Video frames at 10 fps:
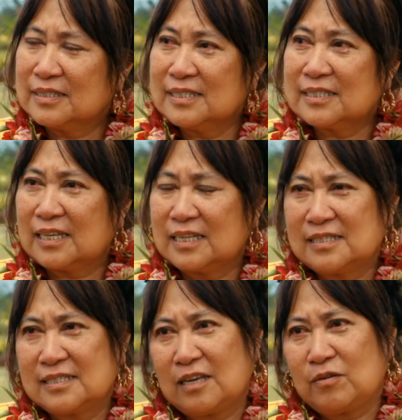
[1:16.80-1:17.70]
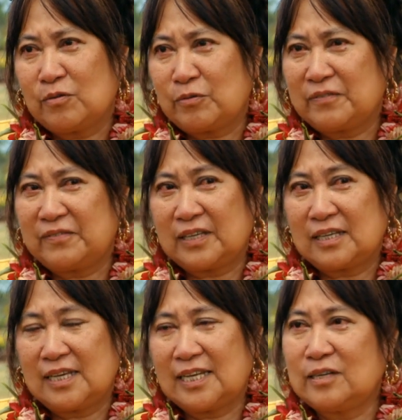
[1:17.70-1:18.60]
These cases are horrific,
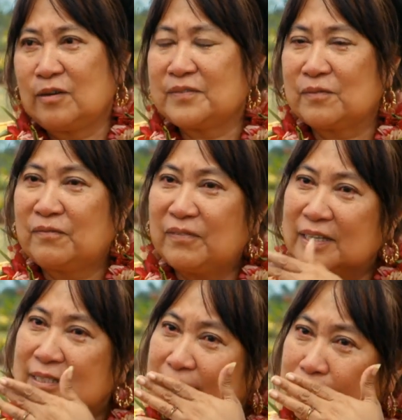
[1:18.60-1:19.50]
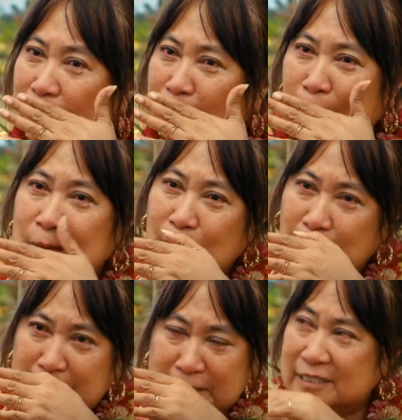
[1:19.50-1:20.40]
and you have to fight along the
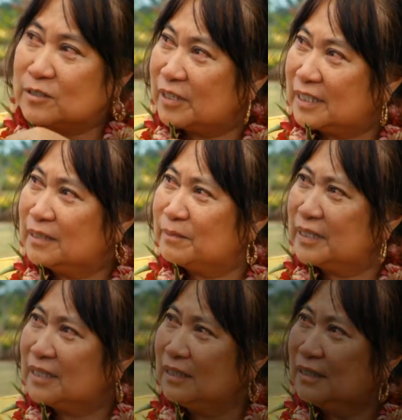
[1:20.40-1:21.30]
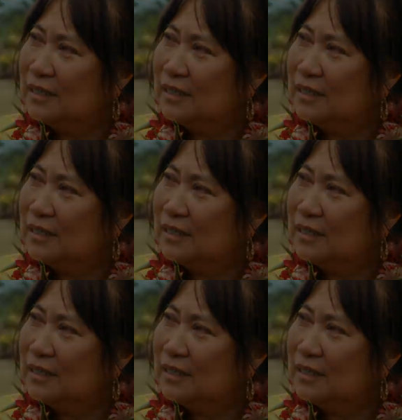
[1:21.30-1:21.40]
way just to get them here.